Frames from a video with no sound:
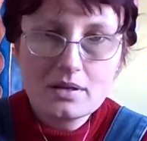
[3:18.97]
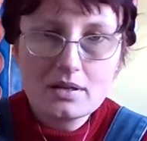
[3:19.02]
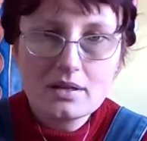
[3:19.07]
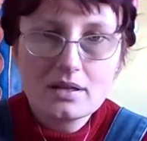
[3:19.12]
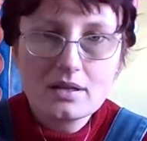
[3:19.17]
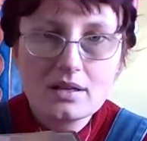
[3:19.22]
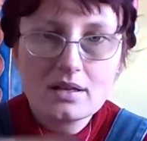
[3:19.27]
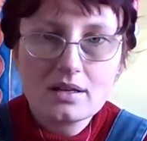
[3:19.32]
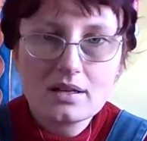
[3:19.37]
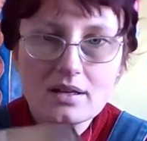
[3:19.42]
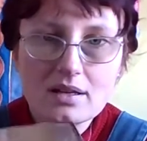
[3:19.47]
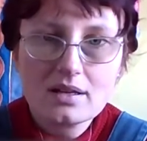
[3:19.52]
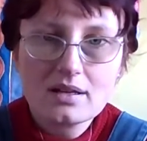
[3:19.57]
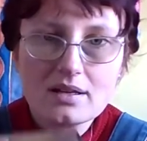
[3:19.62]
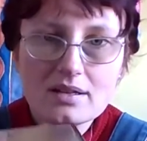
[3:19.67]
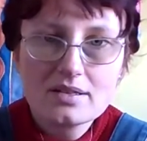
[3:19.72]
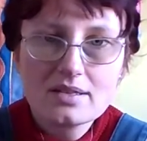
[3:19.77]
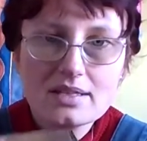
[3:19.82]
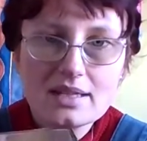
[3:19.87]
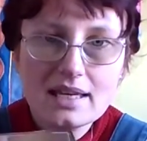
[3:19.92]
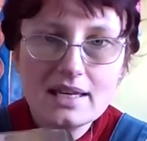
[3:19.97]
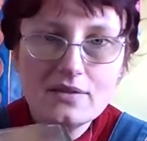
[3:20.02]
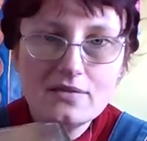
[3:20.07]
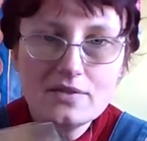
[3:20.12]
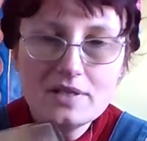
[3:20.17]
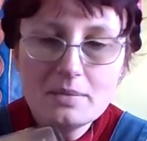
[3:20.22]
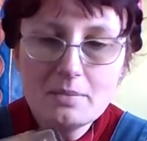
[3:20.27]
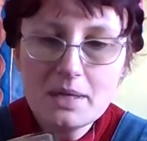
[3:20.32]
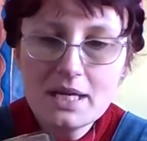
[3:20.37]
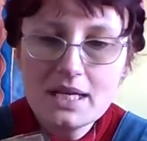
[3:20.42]

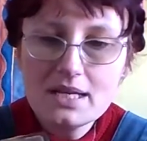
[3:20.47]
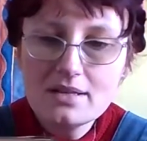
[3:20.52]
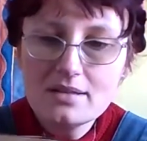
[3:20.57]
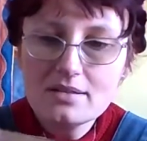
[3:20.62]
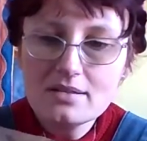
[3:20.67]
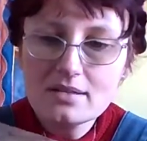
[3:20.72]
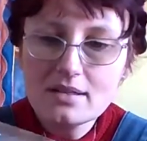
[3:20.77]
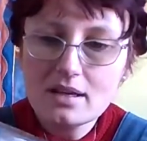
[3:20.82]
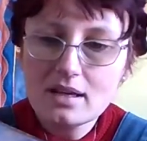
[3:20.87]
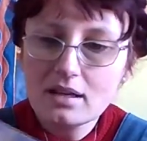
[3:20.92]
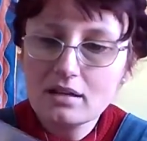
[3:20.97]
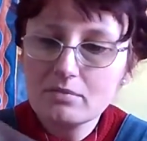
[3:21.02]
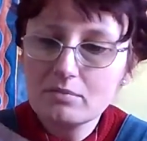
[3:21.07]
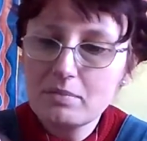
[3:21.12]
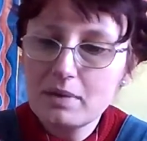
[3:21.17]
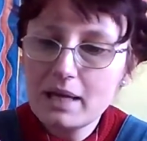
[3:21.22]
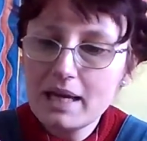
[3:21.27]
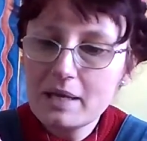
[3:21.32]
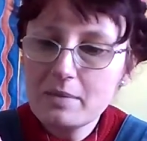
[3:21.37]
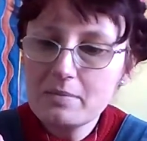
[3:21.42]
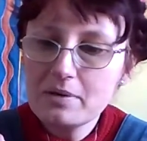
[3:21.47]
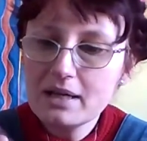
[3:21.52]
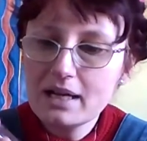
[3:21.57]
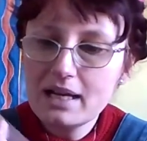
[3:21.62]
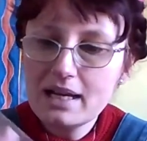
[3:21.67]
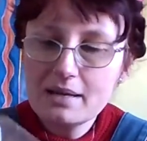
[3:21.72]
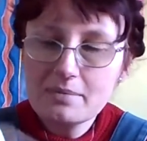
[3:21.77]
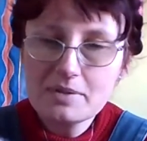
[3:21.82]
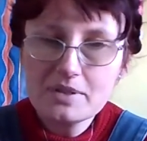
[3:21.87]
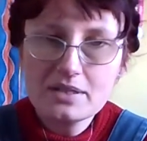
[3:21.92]
safety pins and paper
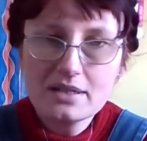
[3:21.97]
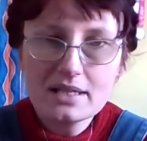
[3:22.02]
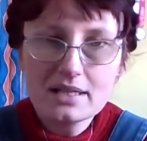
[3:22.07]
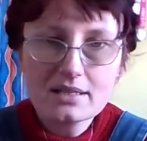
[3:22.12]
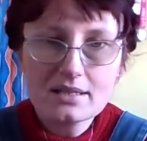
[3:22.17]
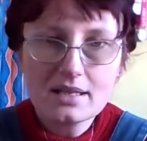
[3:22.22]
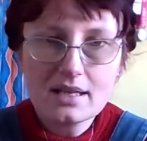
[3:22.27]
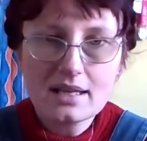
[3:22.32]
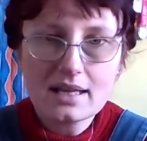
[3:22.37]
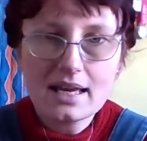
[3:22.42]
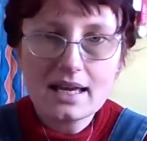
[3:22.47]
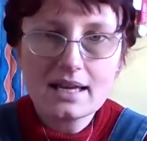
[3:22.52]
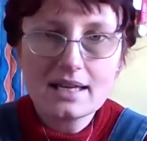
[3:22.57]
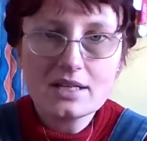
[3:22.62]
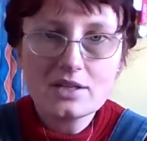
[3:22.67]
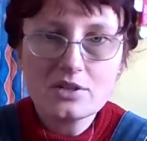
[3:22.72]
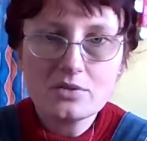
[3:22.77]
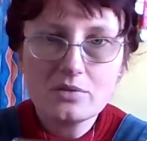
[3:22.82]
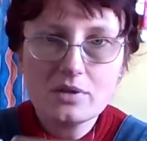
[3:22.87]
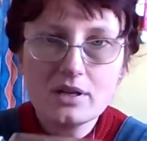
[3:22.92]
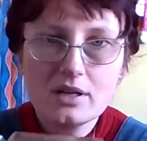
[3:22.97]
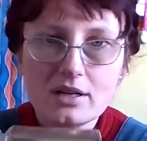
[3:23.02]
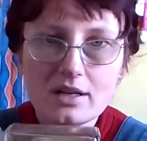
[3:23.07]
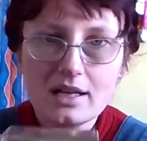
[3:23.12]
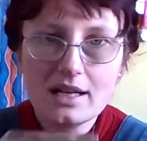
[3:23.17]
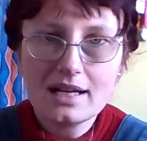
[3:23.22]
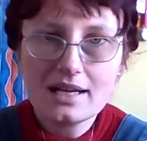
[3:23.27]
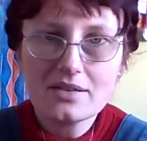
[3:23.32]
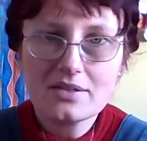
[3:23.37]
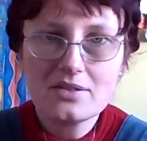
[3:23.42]
clips and things like that into a
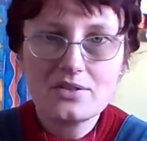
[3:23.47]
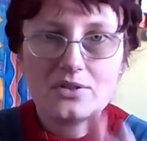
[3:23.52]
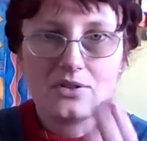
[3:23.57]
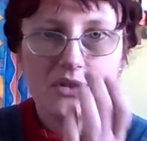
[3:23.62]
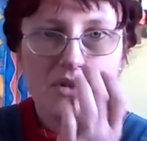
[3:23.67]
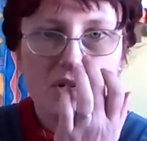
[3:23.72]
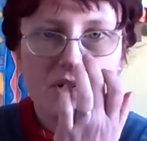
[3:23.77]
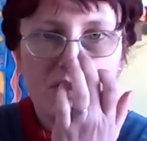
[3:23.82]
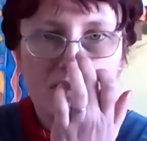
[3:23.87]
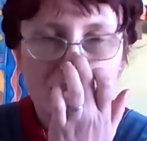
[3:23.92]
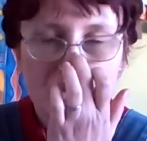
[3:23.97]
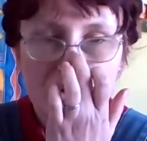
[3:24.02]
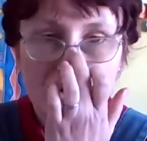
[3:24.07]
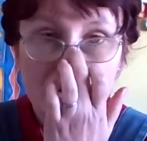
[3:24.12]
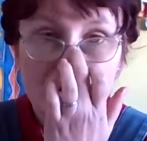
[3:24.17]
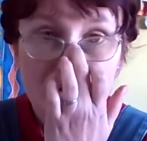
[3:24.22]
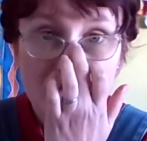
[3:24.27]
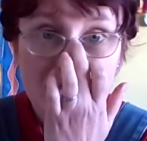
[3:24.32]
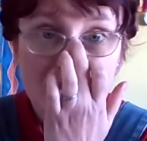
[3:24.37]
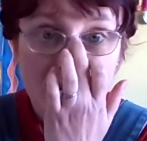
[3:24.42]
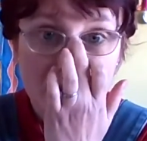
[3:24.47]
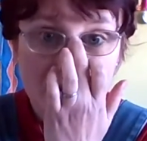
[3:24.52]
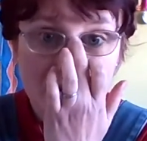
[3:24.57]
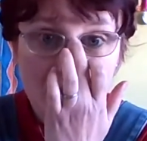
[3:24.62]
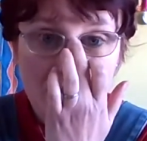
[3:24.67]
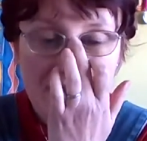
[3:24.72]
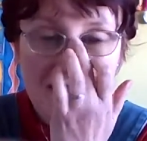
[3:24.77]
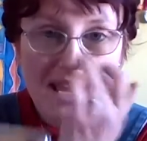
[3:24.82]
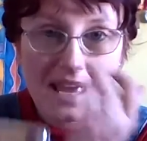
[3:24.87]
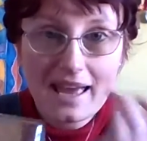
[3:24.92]
glass jar. So obviously you have to
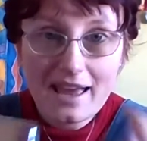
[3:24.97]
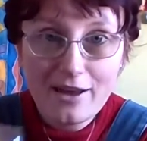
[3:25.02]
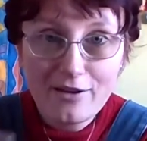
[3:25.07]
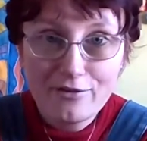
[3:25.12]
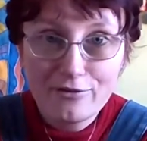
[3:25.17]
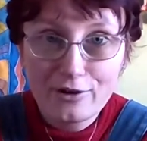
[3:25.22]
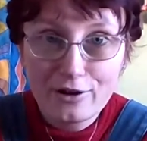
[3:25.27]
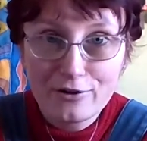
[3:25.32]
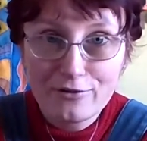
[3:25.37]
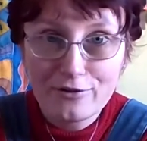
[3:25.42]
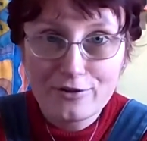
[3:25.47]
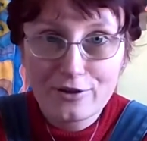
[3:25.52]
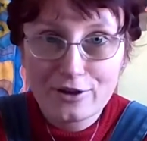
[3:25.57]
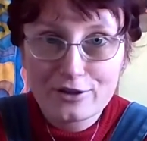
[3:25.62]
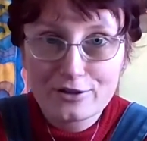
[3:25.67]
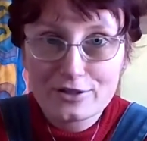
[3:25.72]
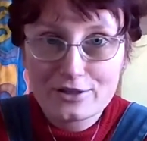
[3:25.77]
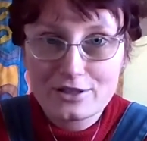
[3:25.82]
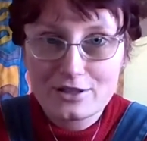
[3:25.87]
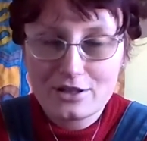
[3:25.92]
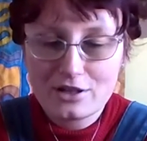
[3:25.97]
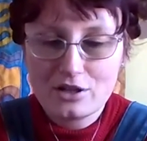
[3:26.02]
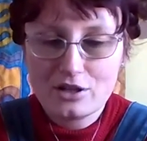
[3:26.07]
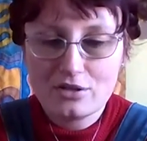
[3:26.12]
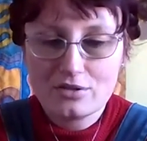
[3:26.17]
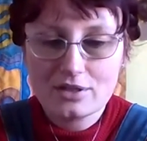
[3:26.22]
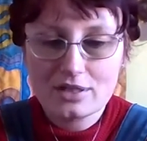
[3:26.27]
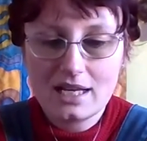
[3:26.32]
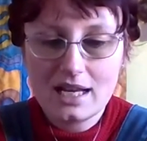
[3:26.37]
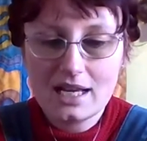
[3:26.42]
be careful if you're going to use
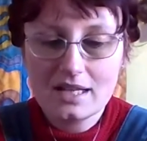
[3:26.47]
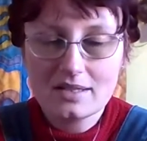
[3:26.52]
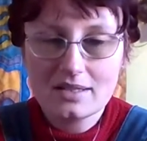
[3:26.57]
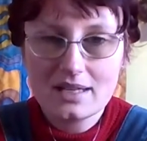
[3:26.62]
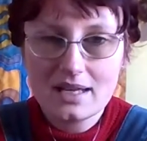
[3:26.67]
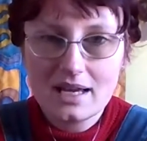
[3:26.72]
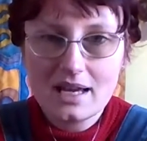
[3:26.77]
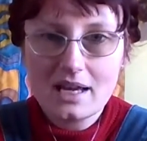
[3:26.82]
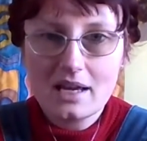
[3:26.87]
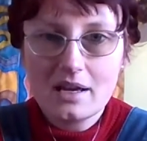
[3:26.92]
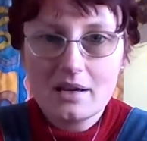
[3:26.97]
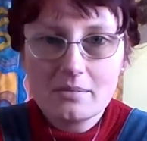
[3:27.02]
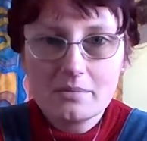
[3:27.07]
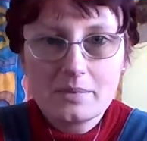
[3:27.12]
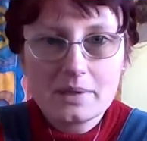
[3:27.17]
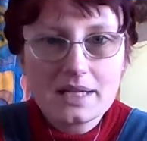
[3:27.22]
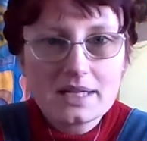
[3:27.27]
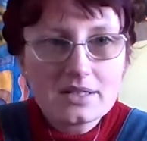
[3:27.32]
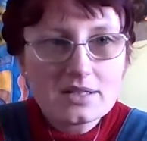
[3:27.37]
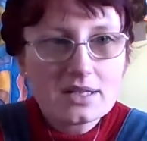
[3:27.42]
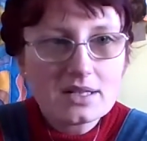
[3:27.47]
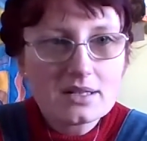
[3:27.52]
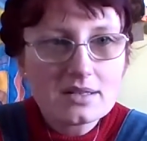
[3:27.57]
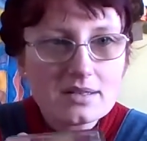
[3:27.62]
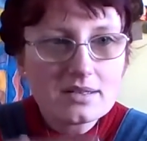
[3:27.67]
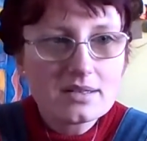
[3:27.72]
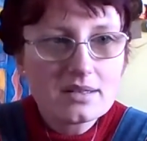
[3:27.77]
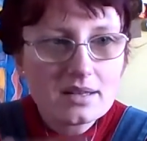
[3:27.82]
glass, but it does